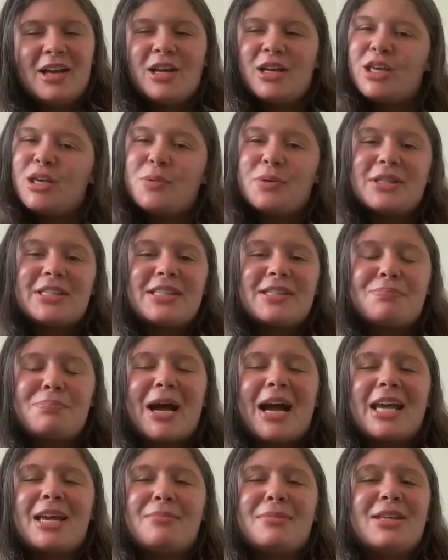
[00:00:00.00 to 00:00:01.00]
You
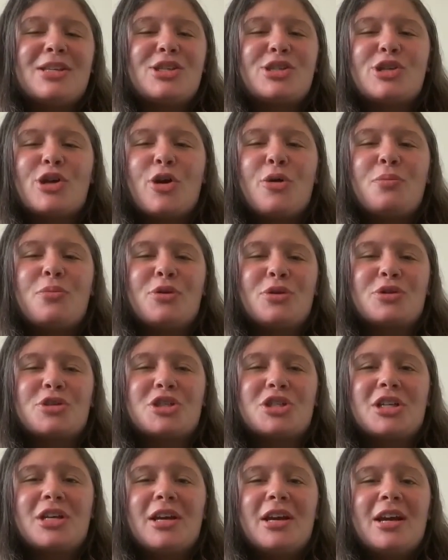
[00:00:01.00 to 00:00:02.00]
inspire me so
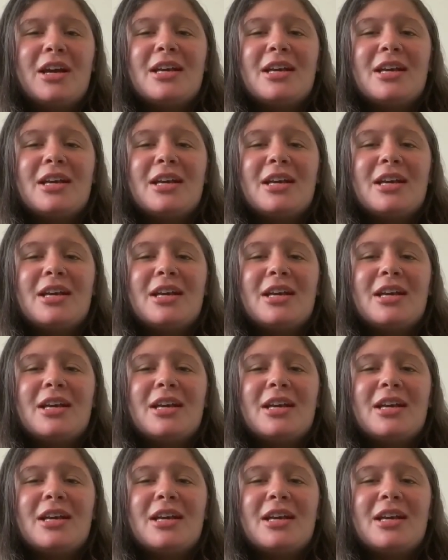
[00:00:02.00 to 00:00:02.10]
much.